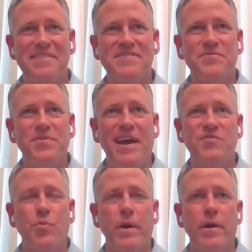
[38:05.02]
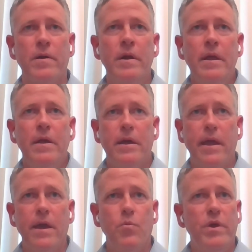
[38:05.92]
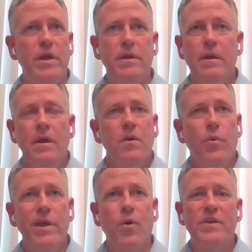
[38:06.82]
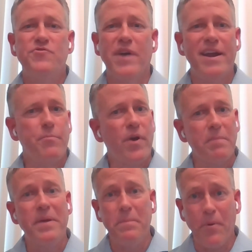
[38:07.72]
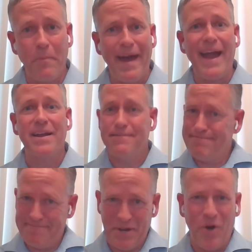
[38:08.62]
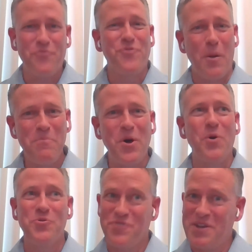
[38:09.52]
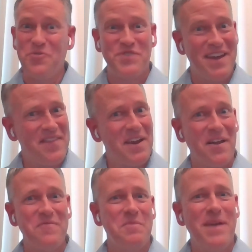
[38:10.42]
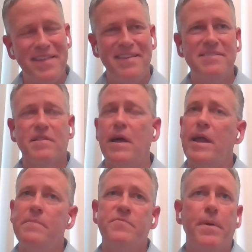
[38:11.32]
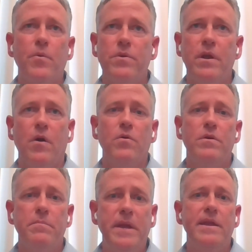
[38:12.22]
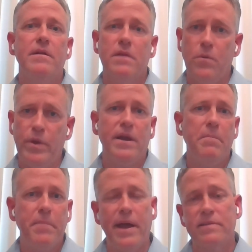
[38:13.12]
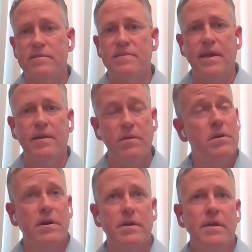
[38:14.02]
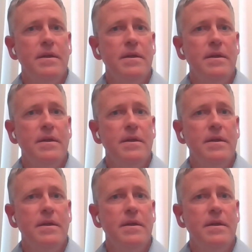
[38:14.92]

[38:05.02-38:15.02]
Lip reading: that's where, again, we always try to bring people back, from those, like you said, they'd love to make these claims, but immediately we come back to saying, look,